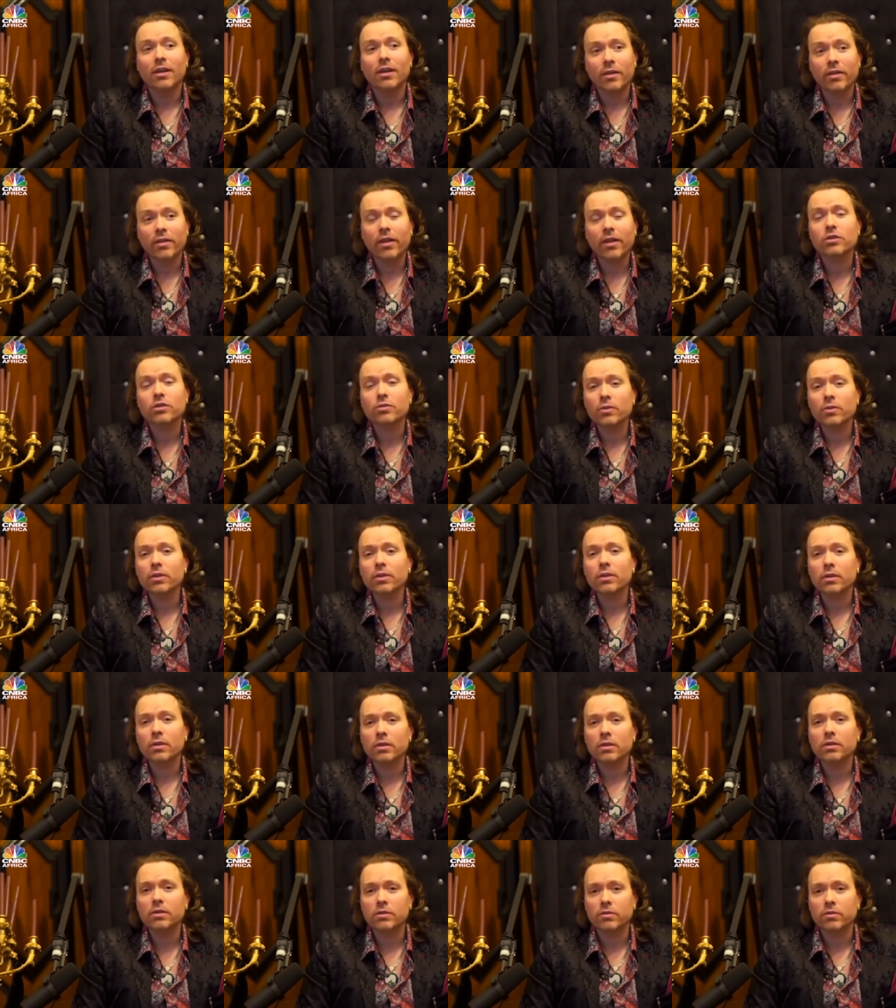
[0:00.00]
that's really
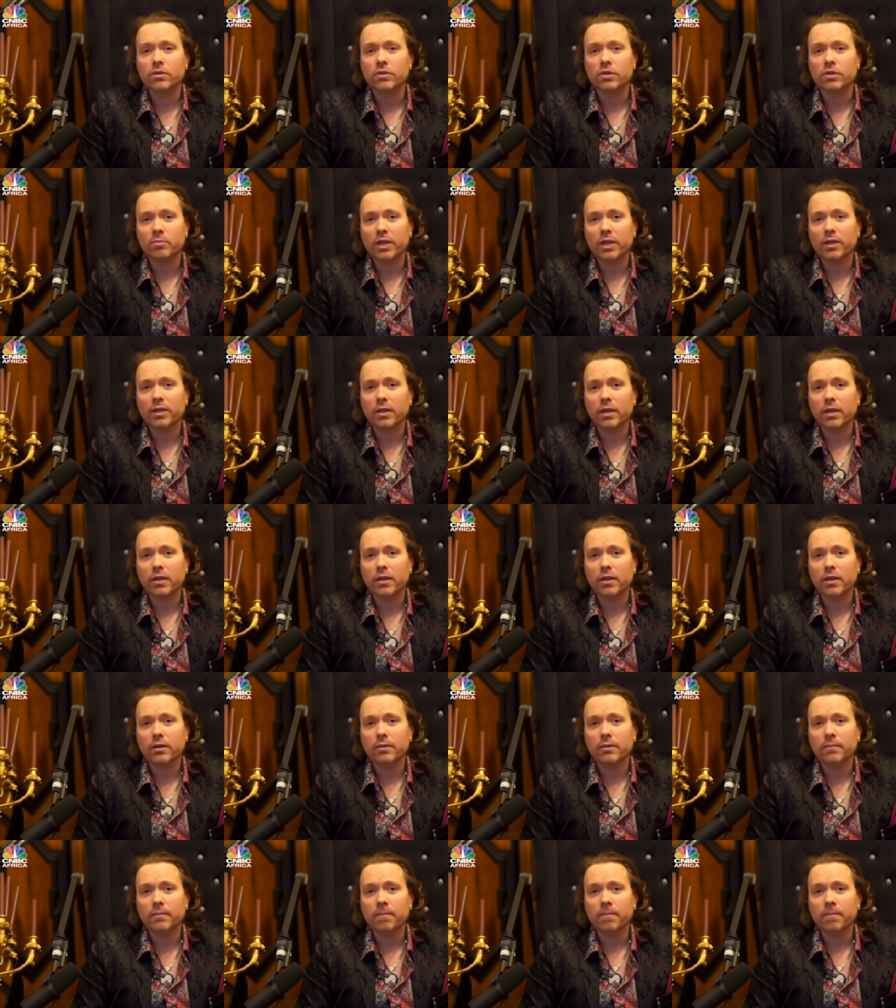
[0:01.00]
good news for a speculator.